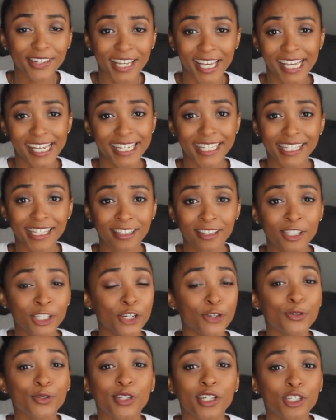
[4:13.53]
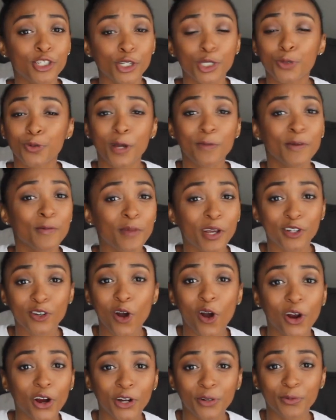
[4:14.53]
because using just swiping my
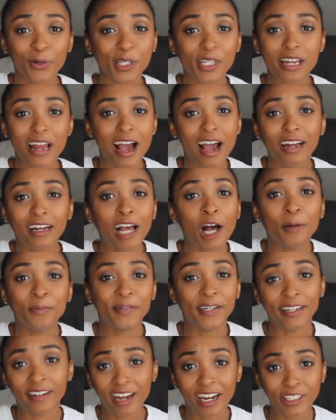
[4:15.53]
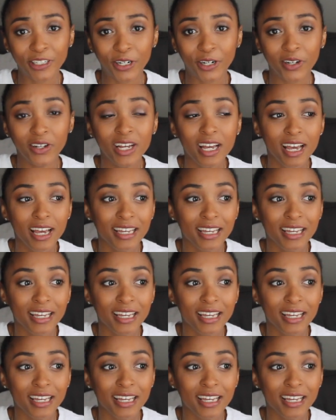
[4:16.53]
card was not helping at all,